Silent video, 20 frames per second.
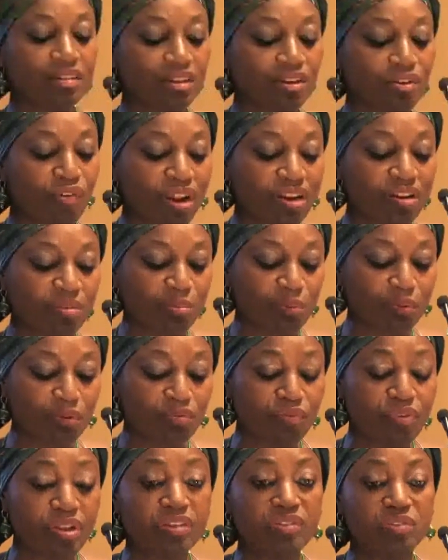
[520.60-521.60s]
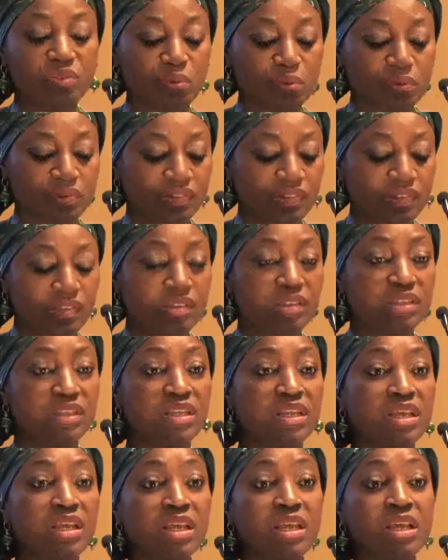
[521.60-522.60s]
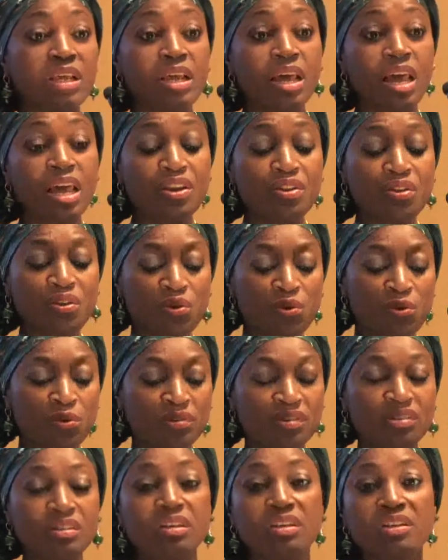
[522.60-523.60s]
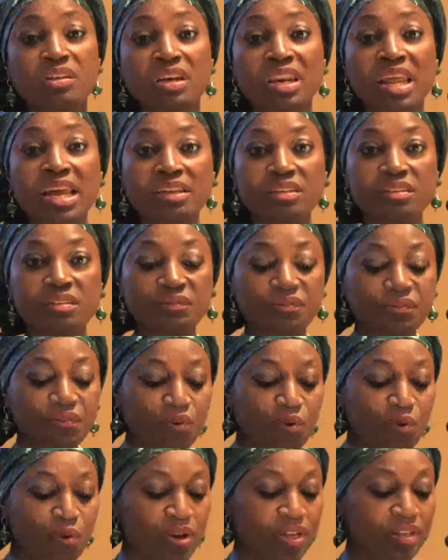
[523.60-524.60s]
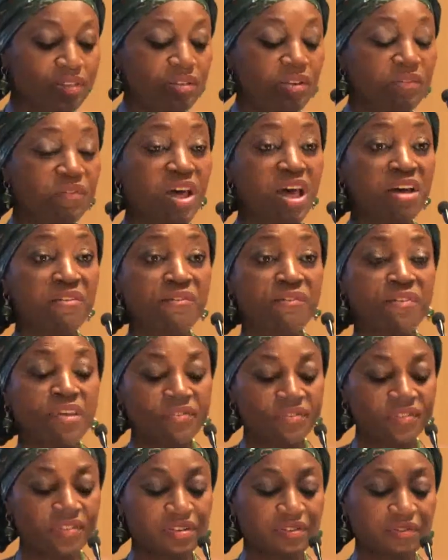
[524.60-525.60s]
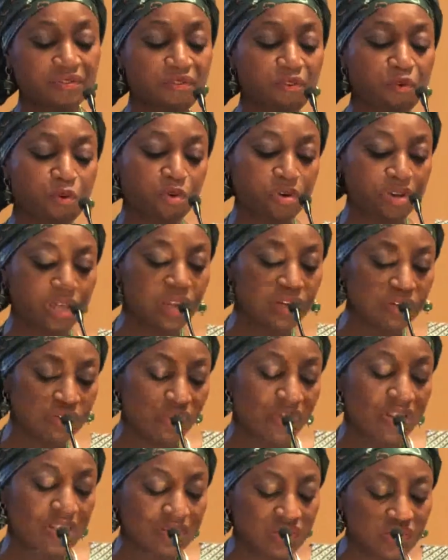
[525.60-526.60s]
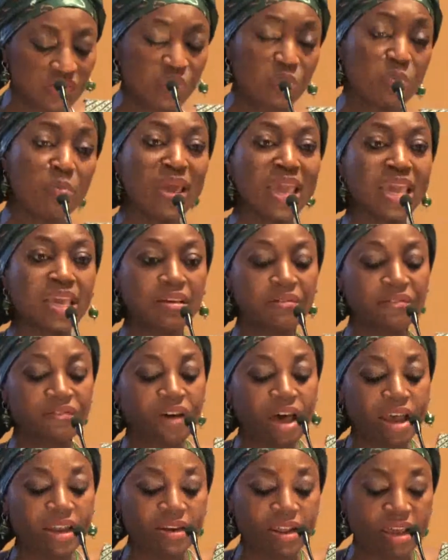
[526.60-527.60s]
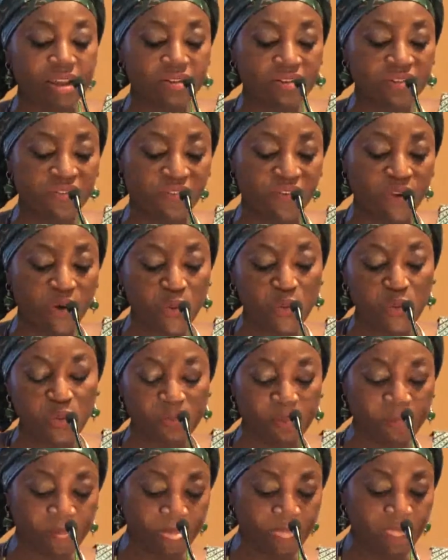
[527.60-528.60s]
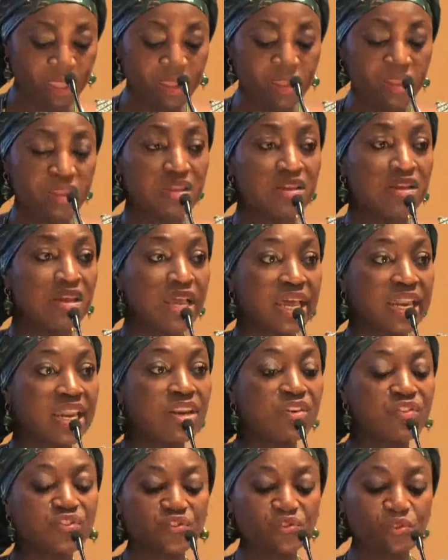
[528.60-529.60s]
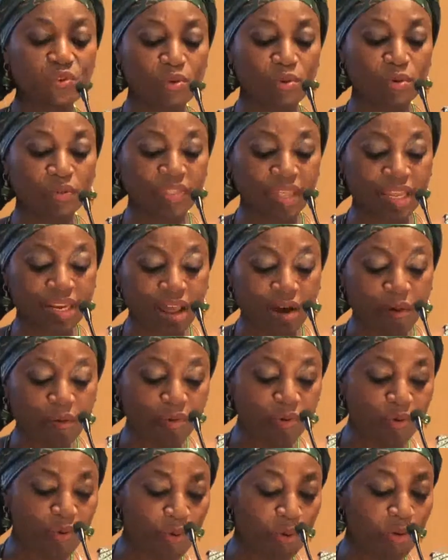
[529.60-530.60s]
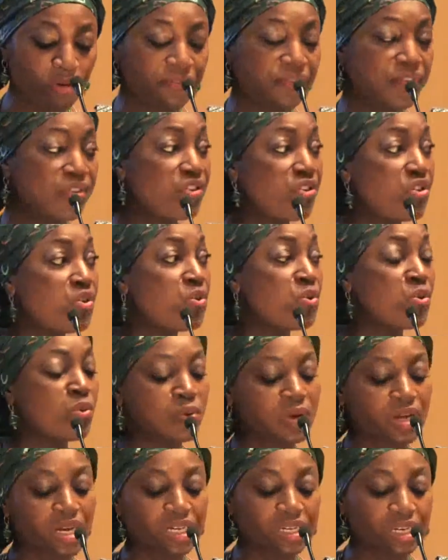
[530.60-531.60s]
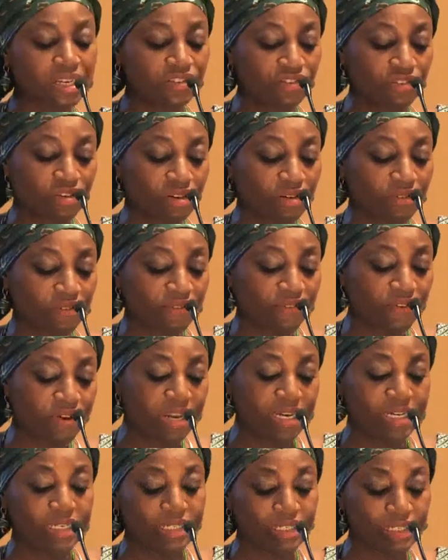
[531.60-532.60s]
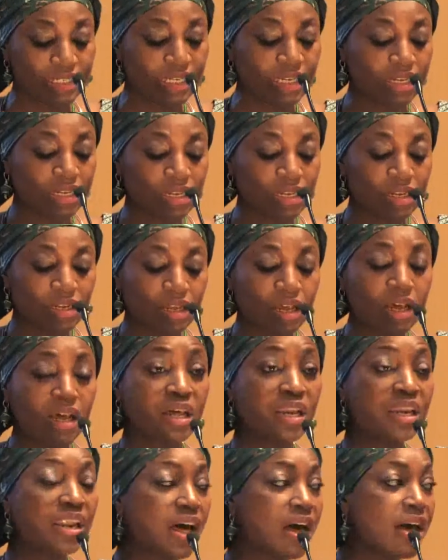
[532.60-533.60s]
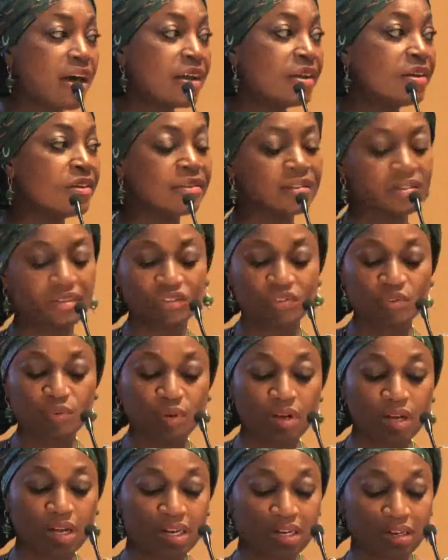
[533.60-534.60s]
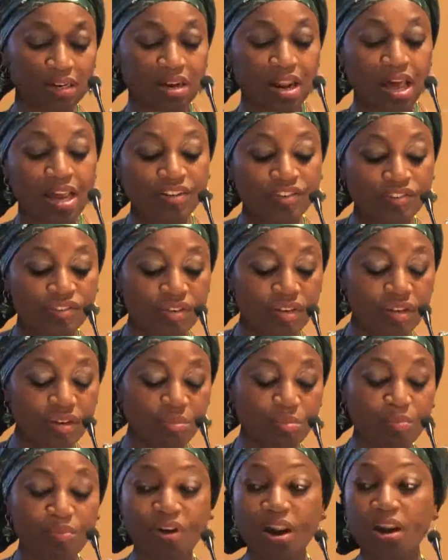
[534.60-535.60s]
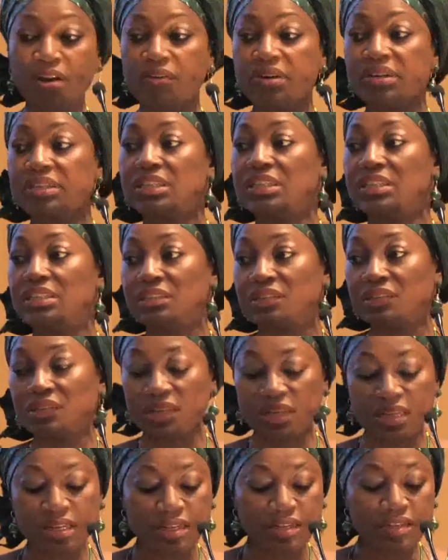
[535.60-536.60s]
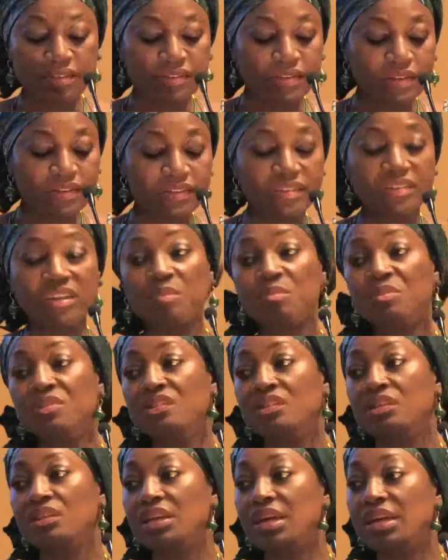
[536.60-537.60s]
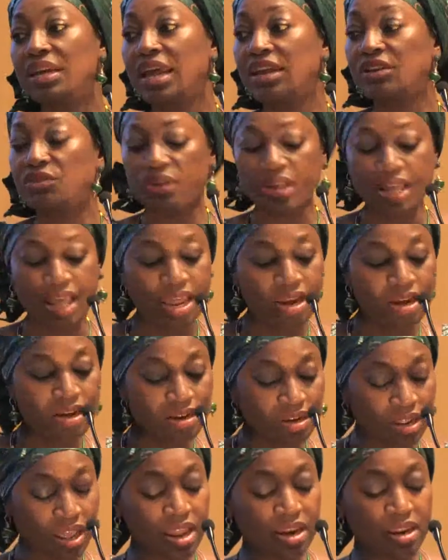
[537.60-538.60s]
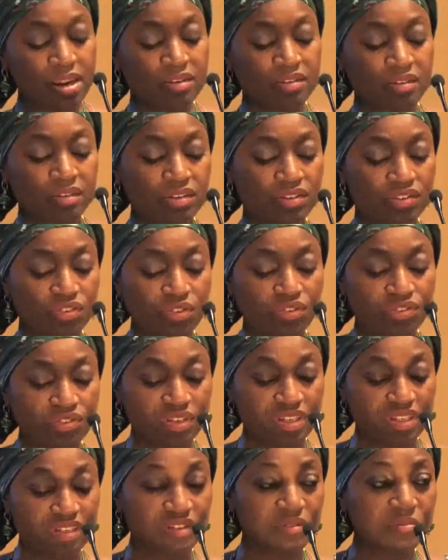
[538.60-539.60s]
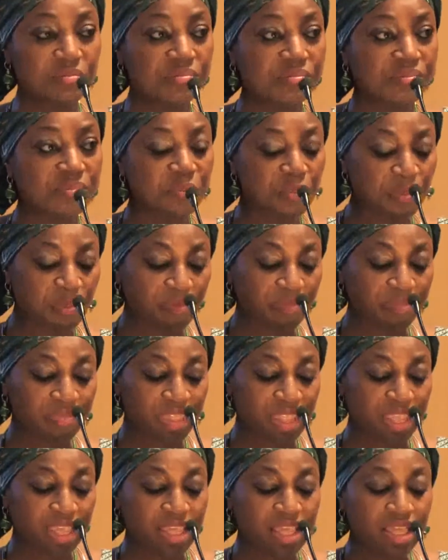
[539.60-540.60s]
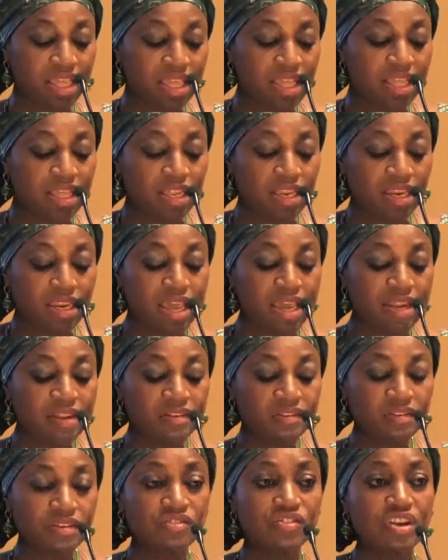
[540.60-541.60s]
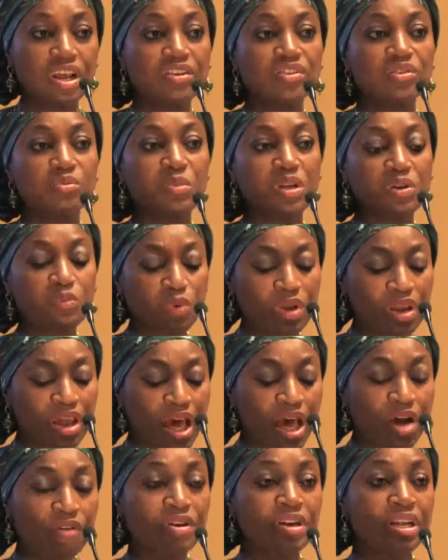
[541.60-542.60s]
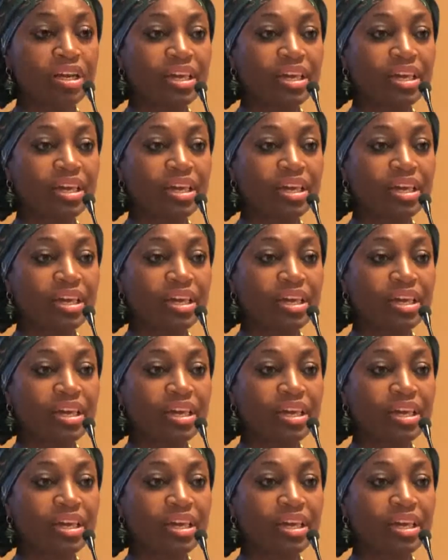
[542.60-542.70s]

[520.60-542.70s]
a credible resource, and use the collective voice of our 54 countries to make finance flow and ensure that our call for new additional funds are aligned to our national priorities, systems, and institutions. Ladies and gentlemen, we are on